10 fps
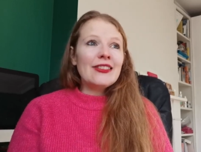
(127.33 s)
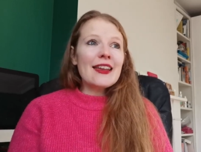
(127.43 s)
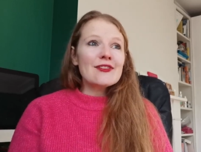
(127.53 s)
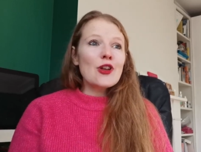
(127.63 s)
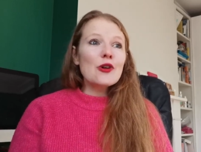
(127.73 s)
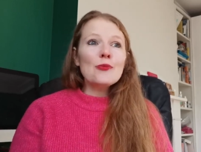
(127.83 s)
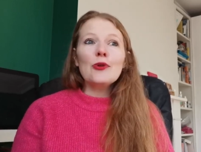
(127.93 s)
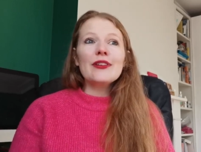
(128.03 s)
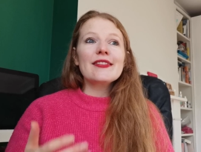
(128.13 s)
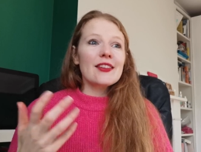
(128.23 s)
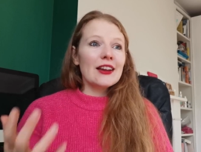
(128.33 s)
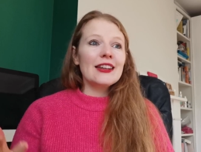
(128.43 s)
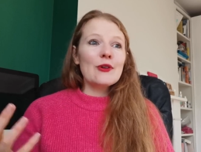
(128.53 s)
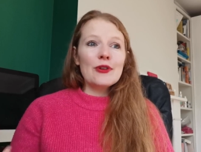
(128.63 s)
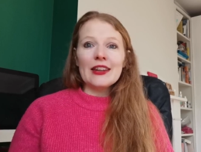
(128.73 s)
There's no point
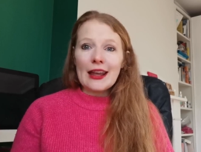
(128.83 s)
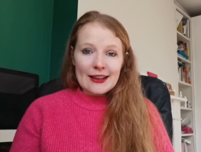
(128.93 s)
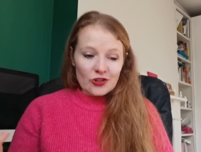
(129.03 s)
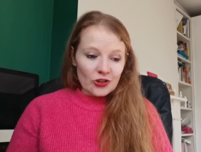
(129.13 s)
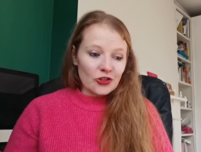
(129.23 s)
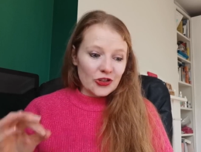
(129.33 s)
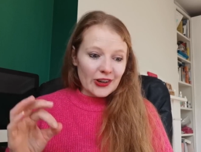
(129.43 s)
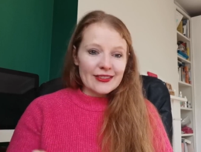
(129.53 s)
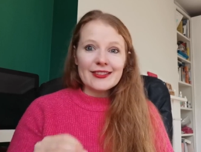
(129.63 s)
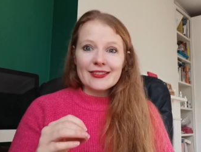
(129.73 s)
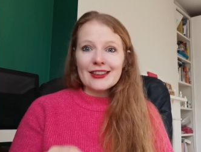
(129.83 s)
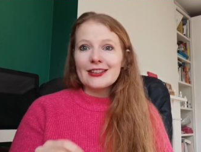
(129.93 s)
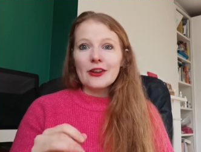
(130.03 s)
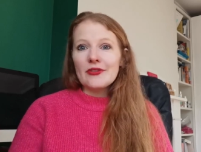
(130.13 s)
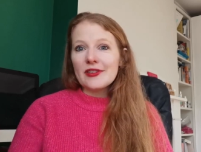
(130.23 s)
signing with an agent just to
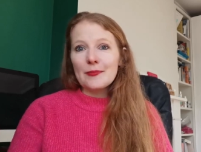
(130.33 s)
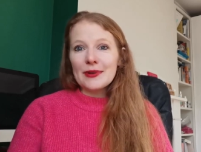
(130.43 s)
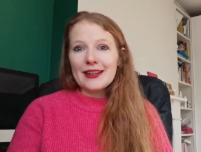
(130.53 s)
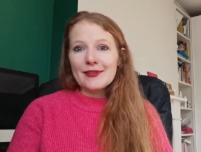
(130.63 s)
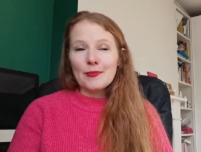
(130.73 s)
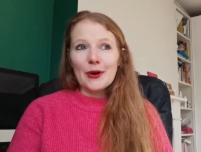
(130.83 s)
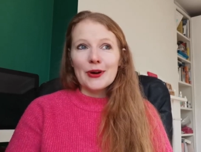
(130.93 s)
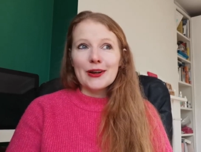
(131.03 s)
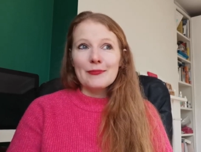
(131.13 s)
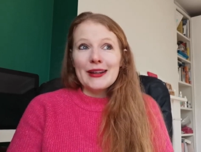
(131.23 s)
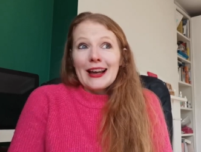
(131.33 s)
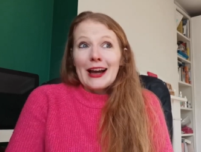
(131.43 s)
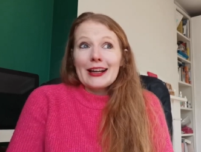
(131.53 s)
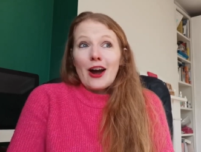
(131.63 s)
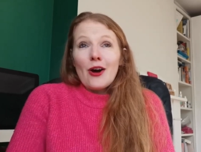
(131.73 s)
sit on somebody's book and be
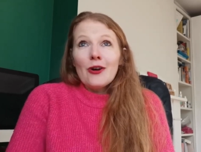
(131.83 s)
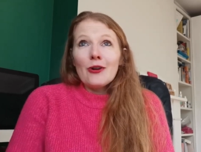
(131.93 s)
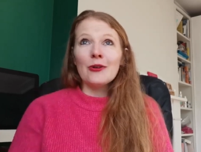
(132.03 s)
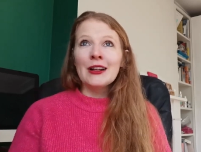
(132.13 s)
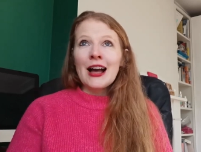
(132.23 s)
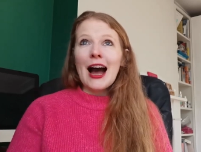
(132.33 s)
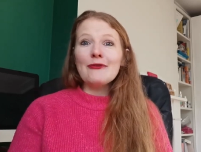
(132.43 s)
like, oh,